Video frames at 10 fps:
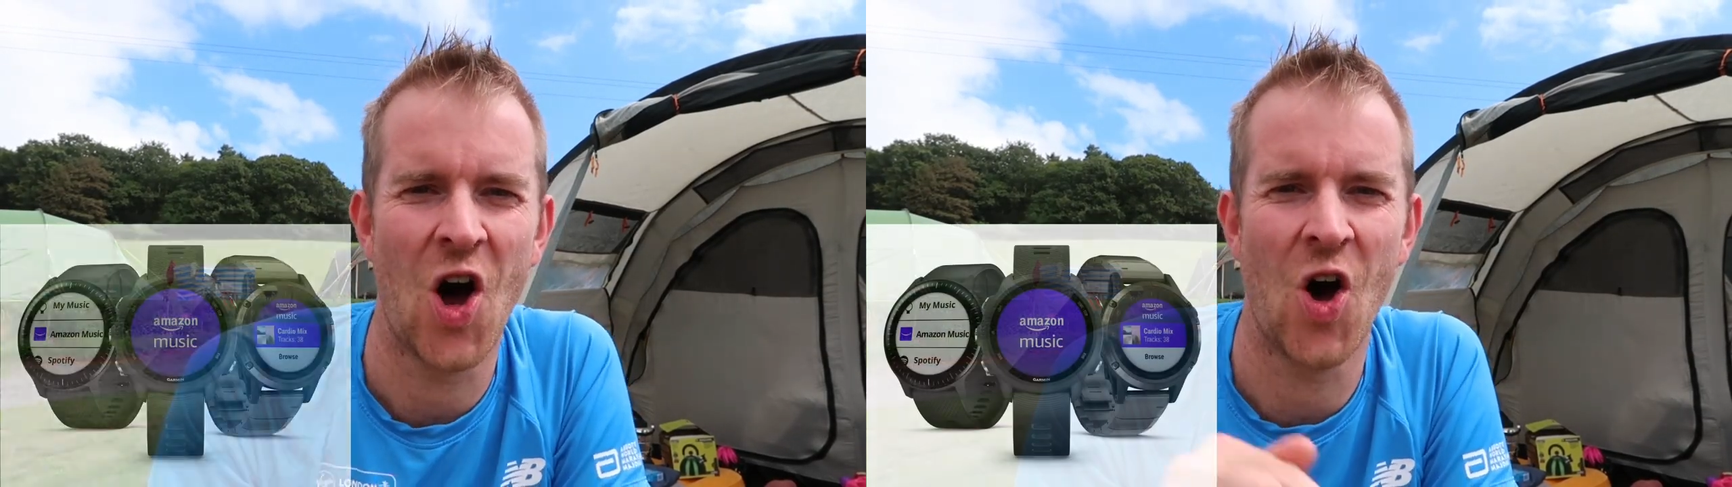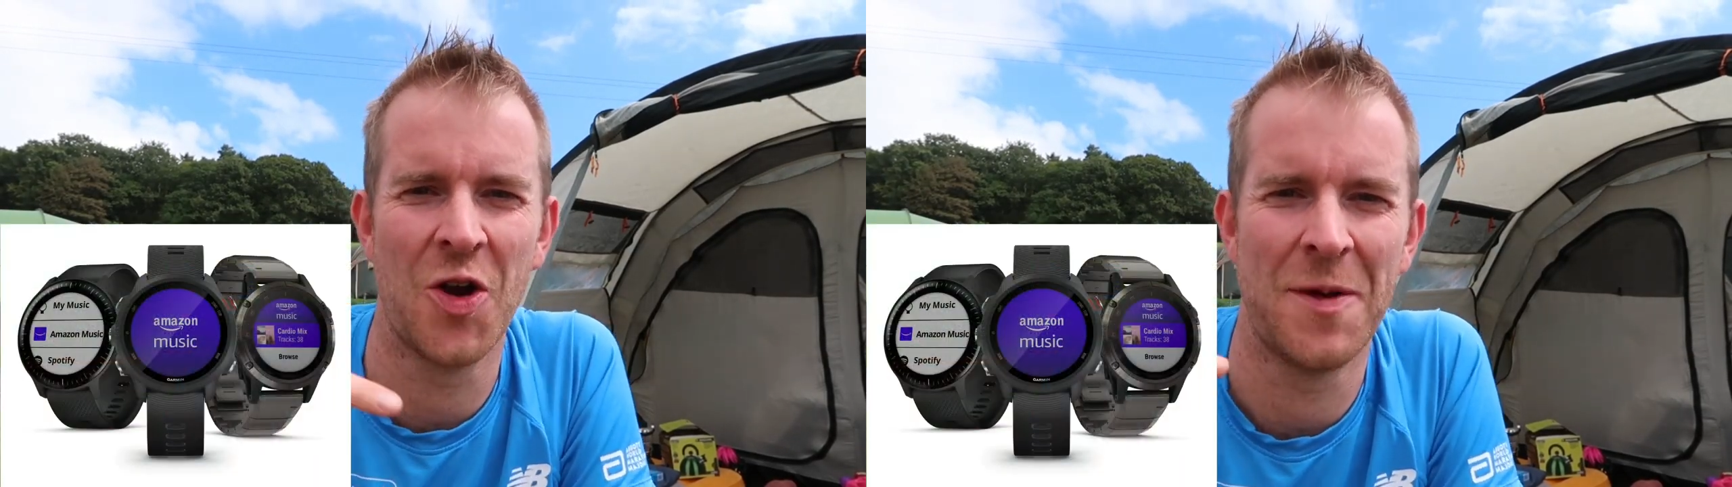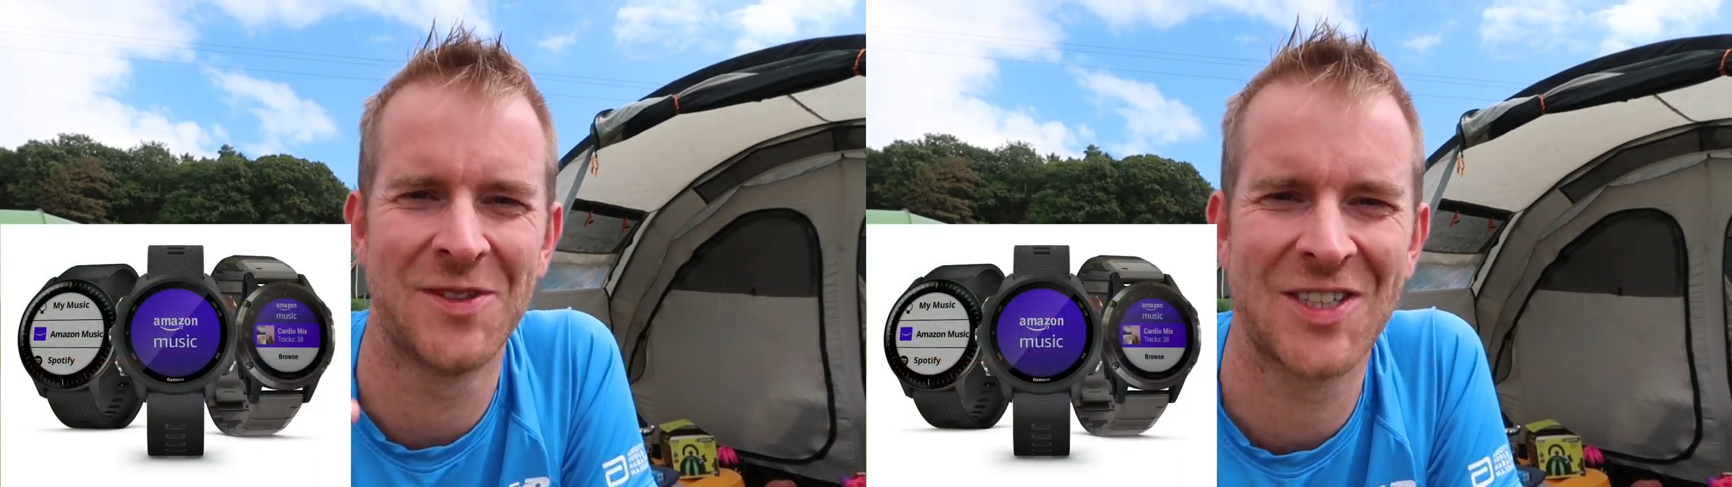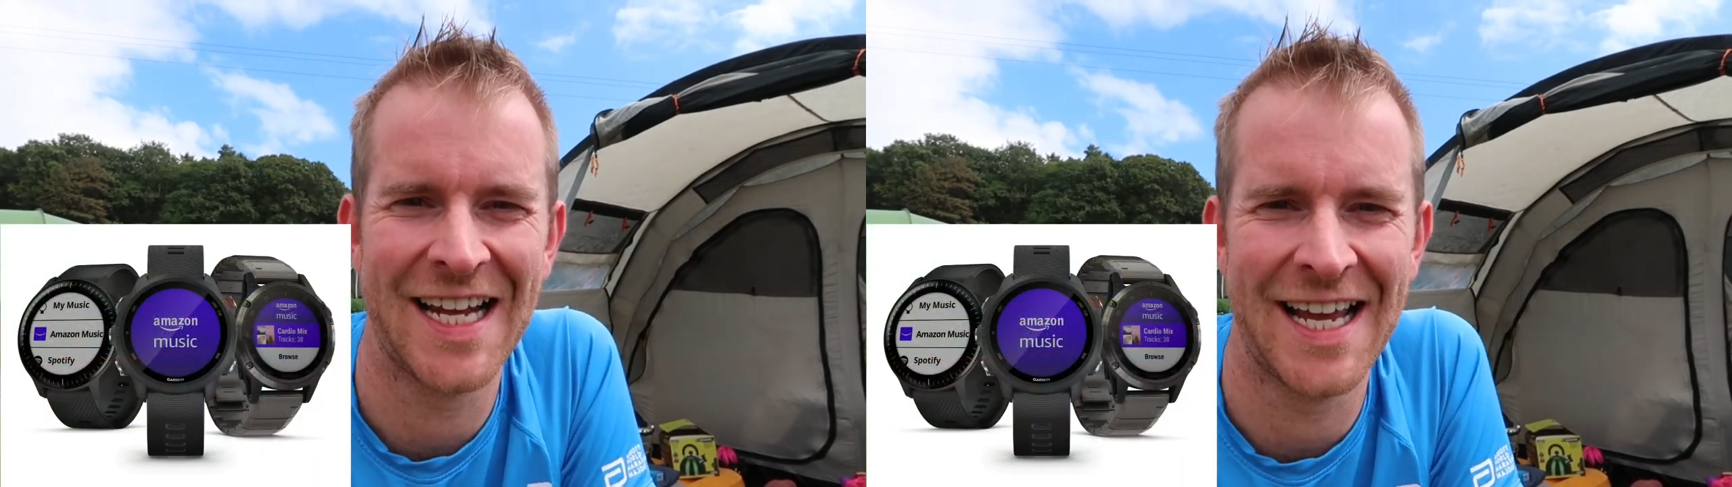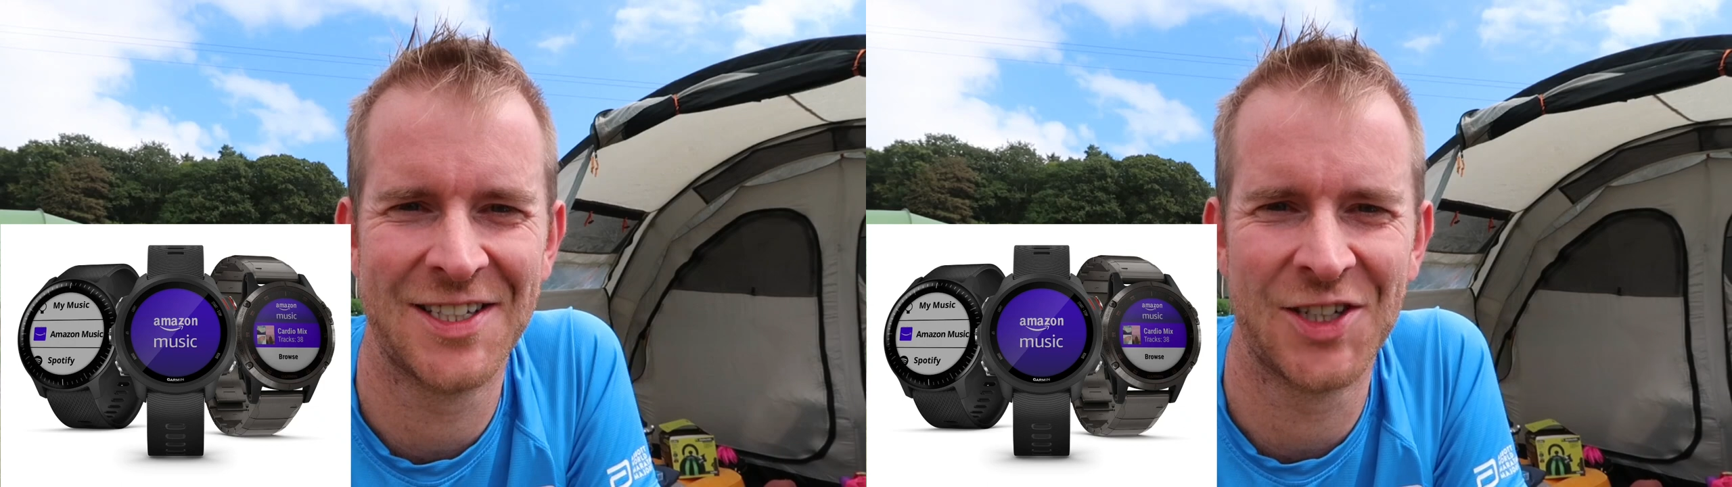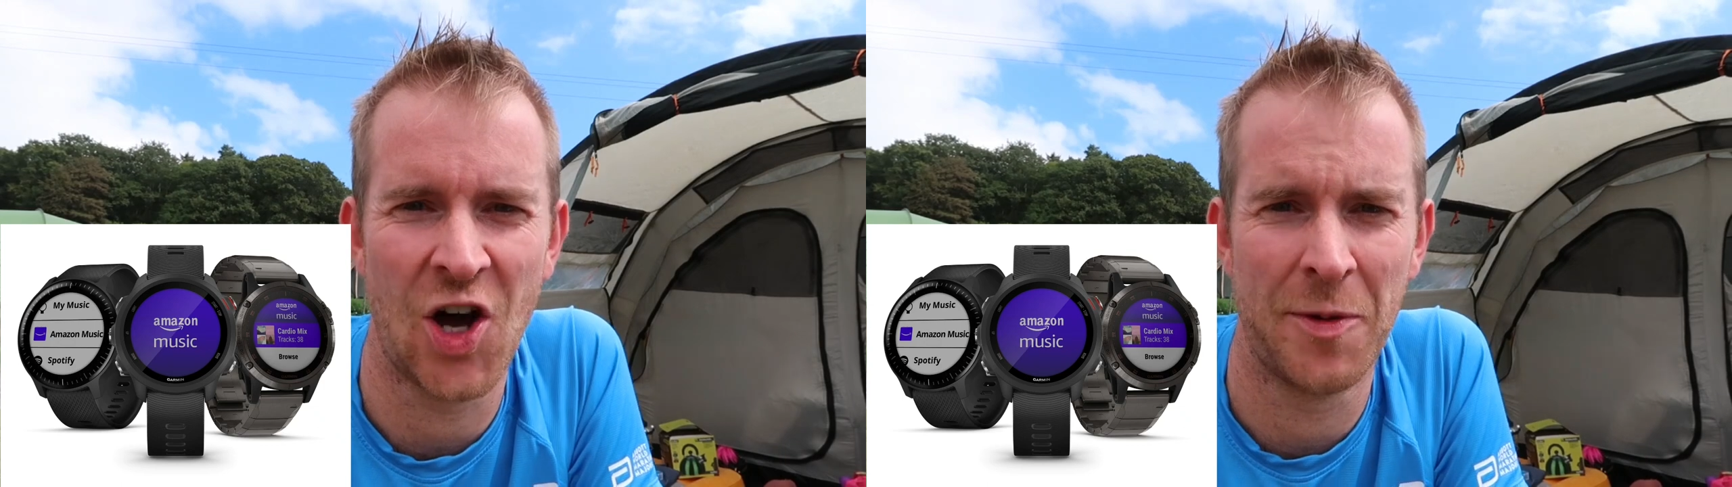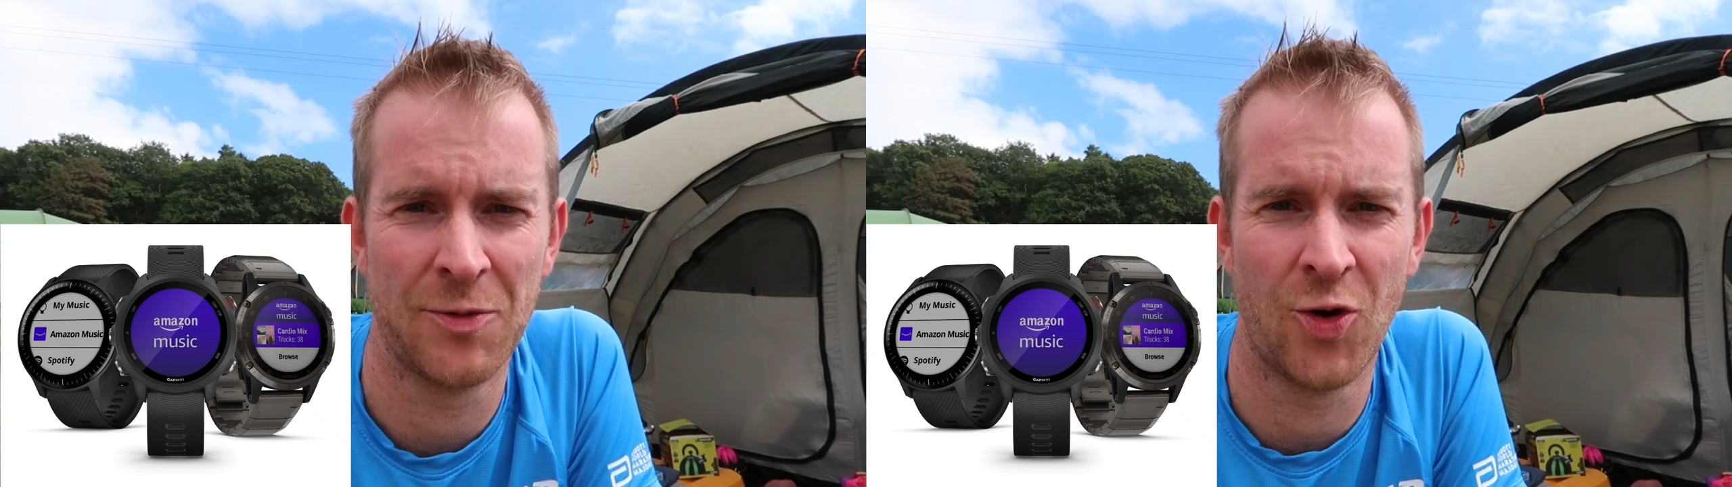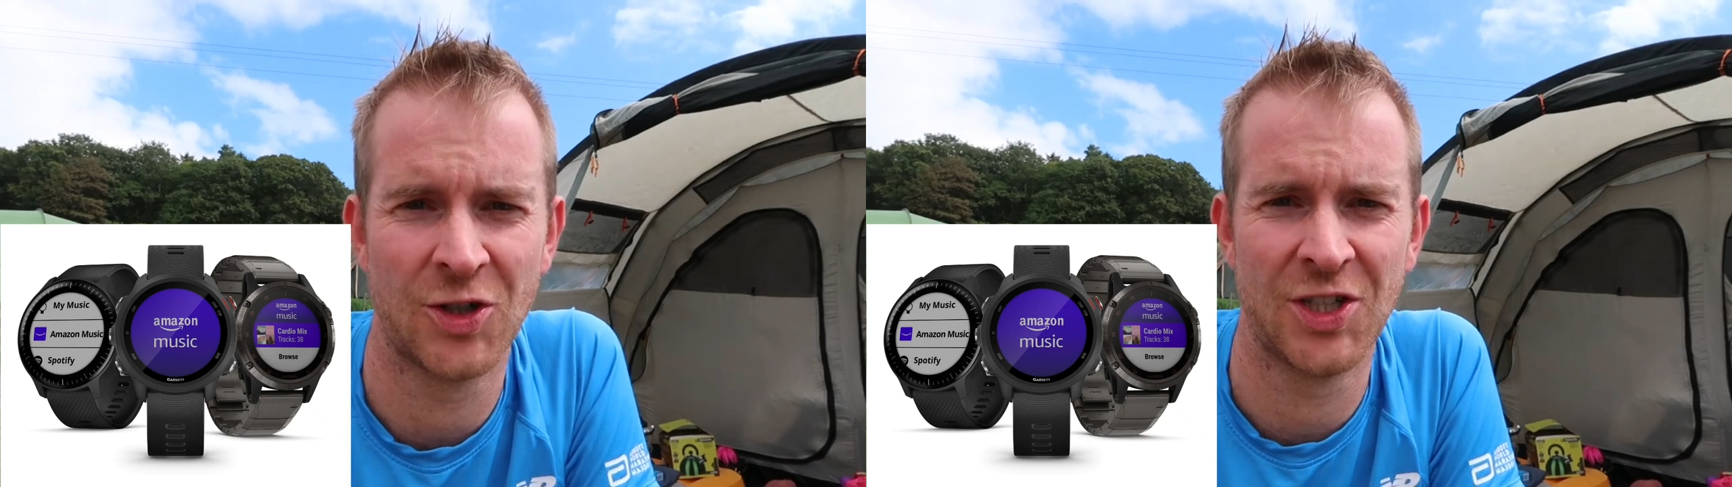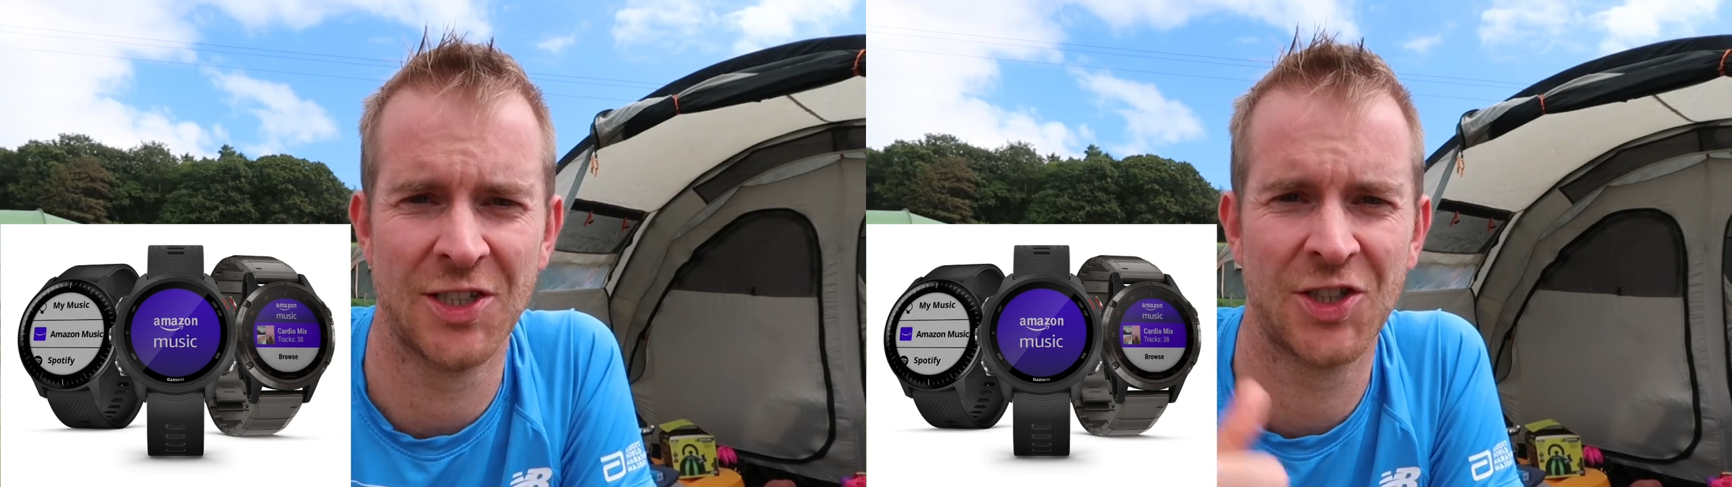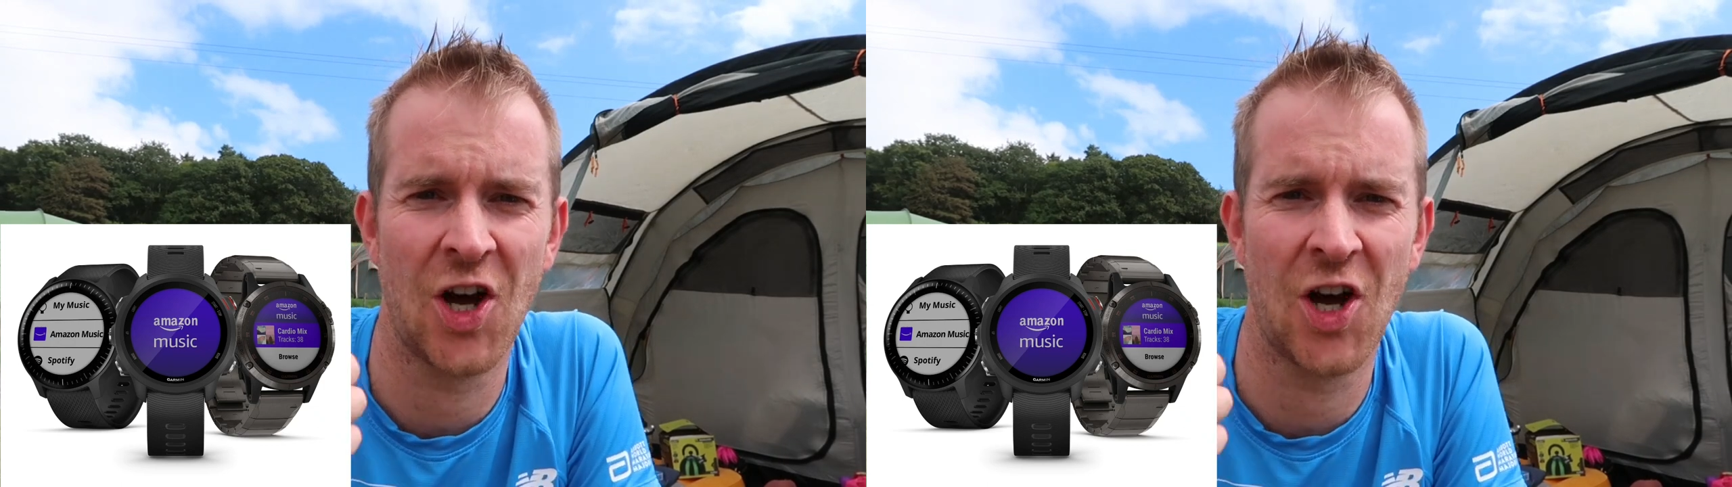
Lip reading: on selected Garmin watches.